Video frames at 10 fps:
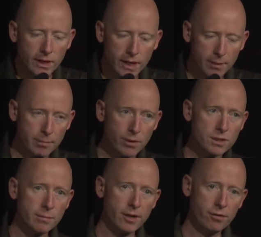But most
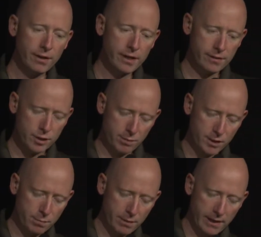of my career has been
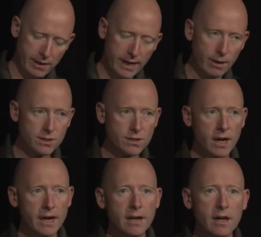spent
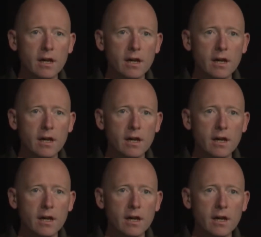outside